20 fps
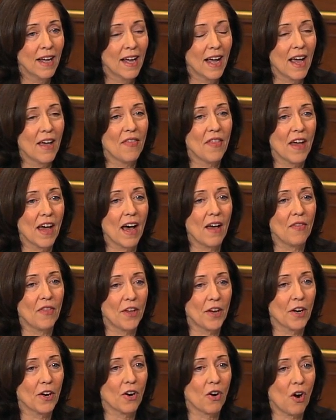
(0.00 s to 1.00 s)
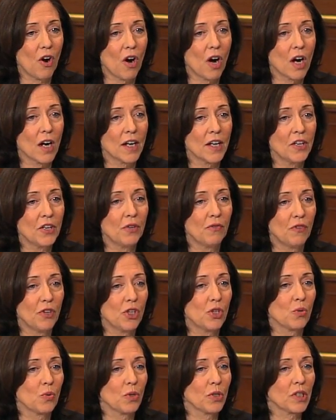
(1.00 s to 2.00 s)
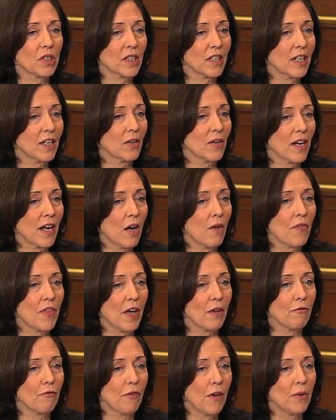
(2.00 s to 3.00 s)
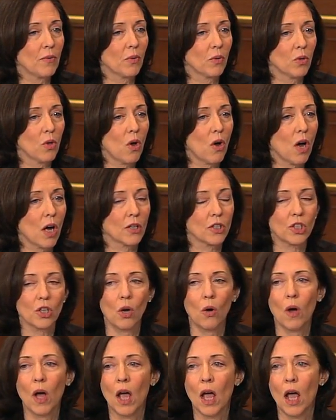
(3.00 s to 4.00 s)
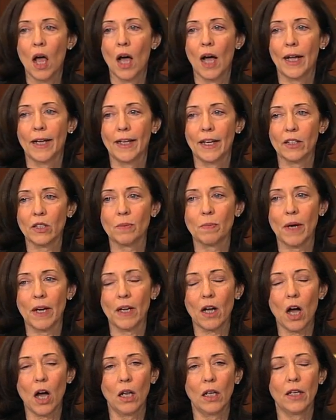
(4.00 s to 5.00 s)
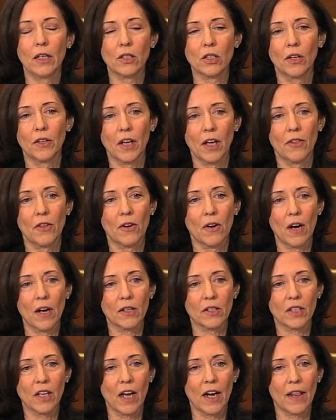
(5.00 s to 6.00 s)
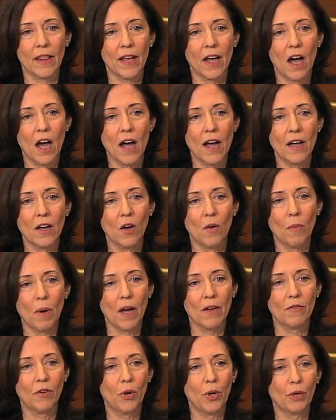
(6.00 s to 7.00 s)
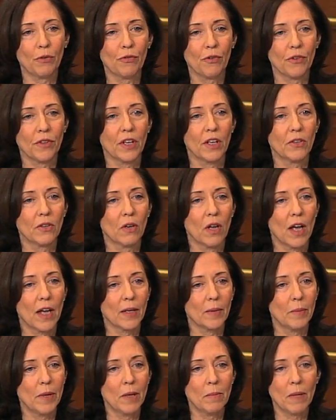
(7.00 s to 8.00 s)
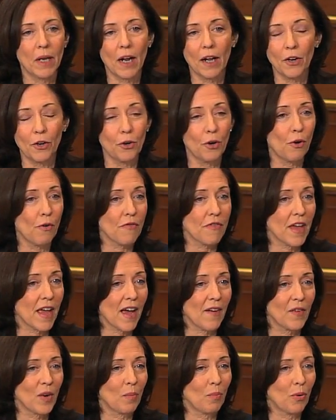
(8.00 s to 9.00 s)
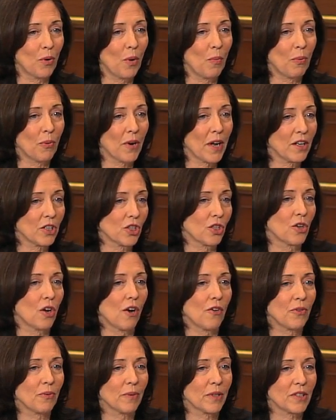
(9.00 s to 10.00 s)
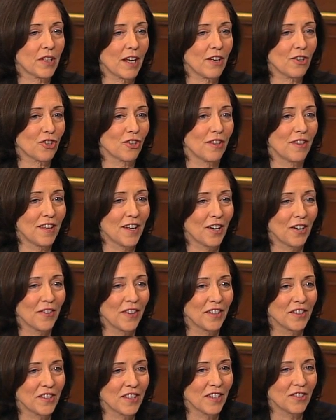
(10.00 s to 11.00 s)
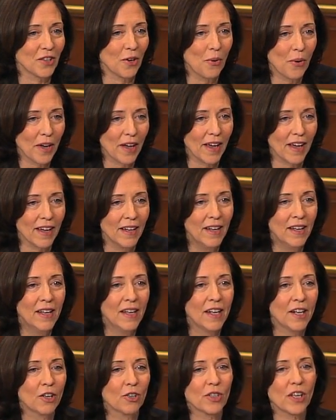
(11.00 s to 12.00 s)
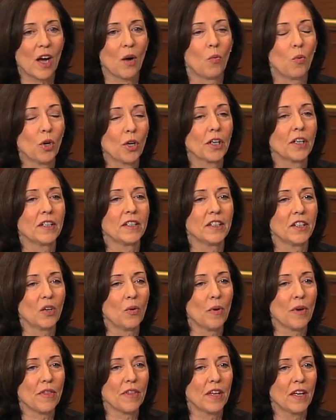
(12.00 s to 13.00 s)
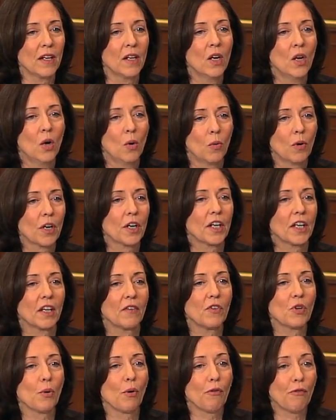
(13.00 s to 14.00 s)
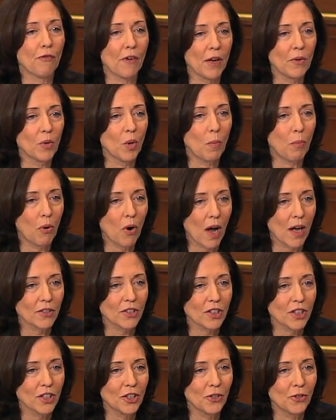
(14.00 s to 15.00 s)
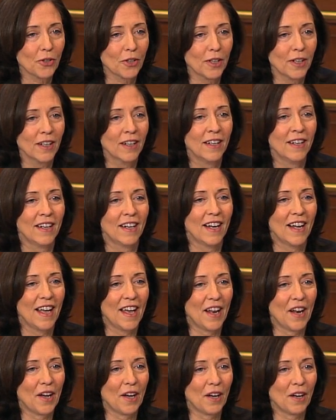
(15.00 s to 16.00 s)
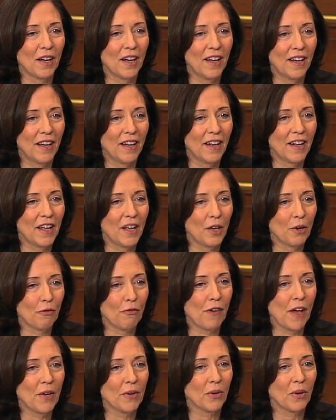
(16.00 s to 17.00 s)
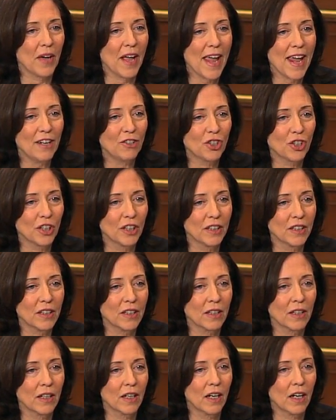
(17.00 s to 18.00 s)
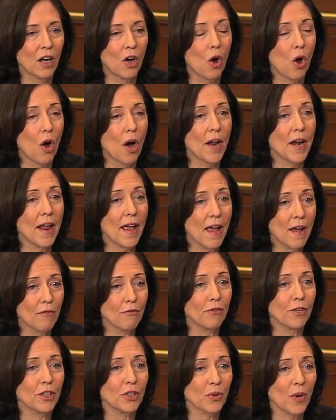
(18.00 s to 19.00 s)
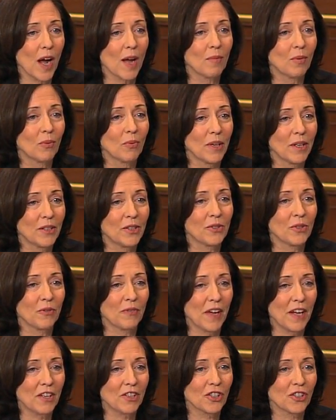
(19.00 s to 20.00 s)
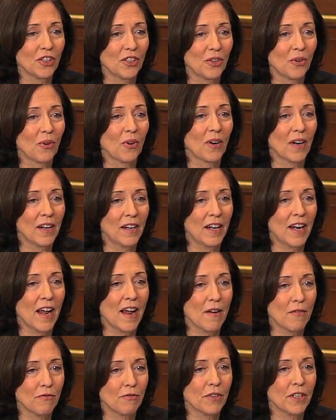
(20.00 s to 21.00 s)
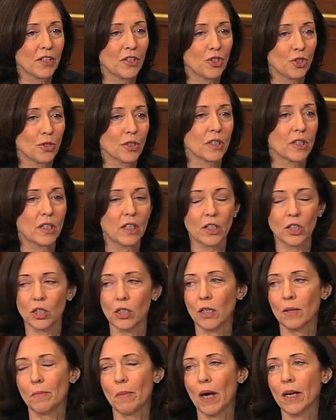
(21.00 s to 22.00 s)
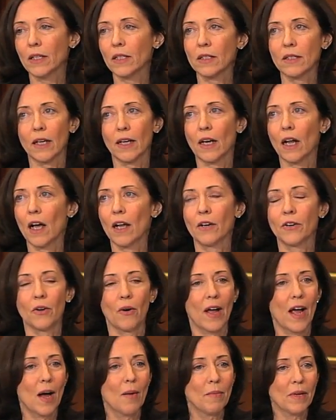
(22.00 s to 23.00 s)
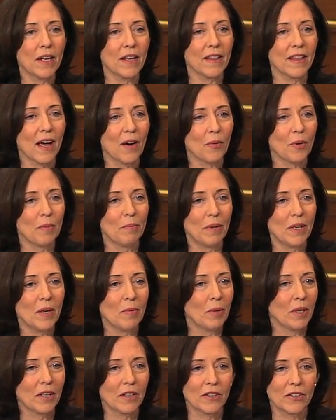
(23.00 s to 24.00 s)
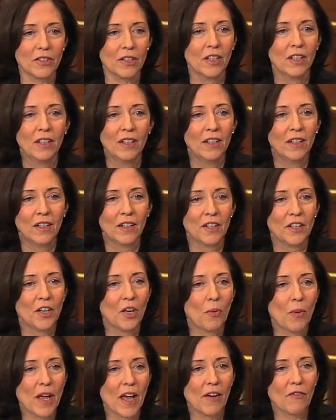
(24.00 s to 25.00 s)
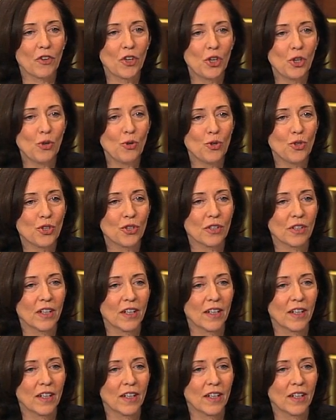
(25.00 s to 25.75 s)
and that there are individuals to carry out that federal law. So I guess my colleagues on the other side of the aisle, by voting for the underlying amendment, I don't know if they have an appropriation authorization there that says, okay, here's how we're going to deal with it. We're going to give you a federal prosecutor and a federal agent on every tribal reservation or in every jurisdiction in my state. I don't know how many that would be because, you know, we have huge